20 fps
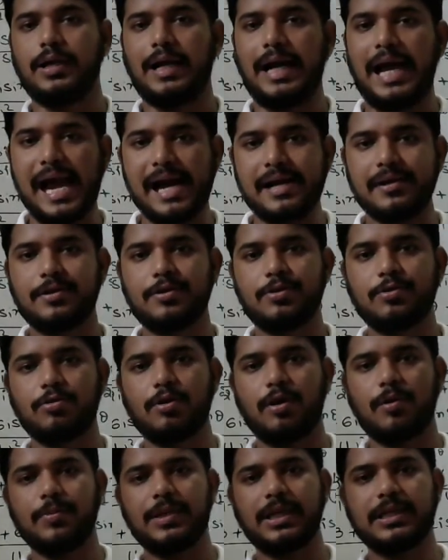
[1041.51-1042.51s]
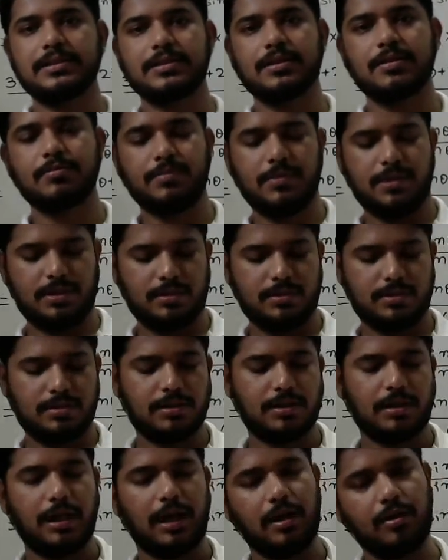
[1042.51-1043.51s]
add two complex numbers,
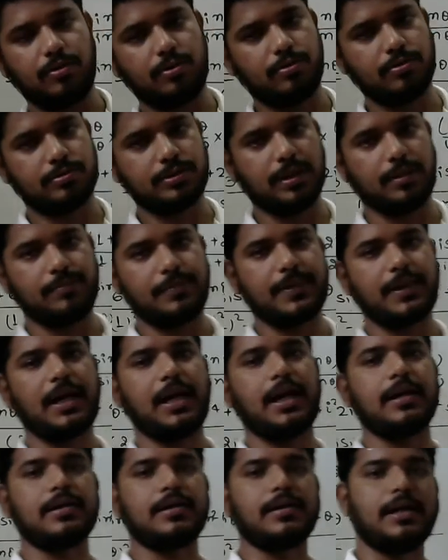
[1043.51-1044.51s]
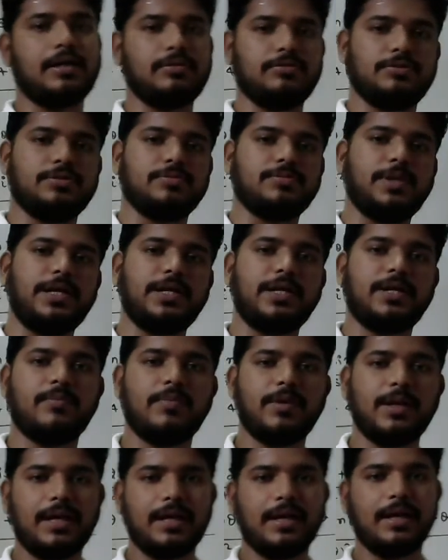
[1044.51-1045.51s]
how to subtract, how to
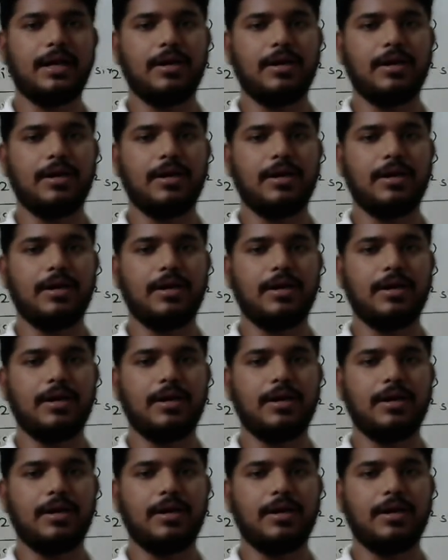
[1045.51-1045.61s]
multiply,